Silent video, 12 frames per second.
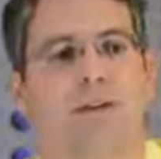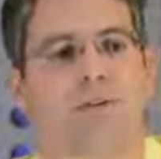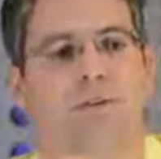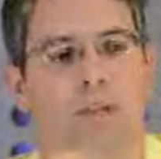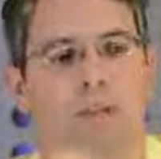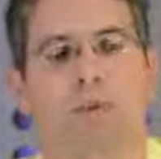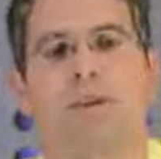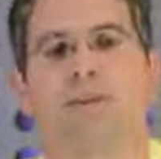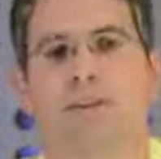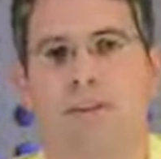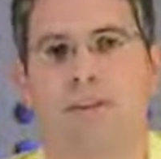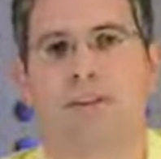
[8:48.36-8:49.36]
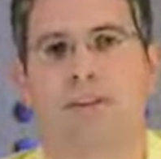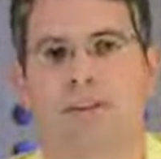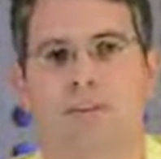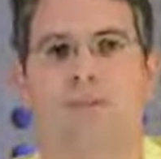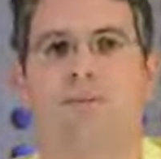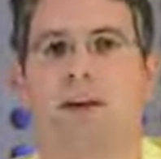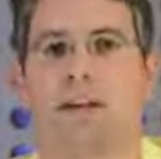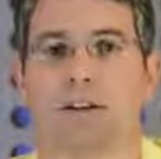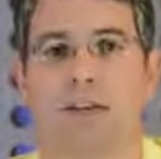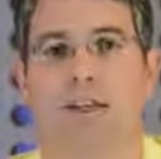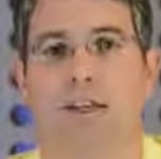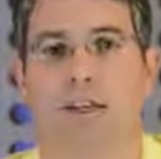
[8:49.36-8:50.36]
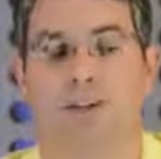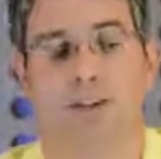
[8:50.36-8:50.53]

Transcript: we do hear from SEOs who try to do cleanup,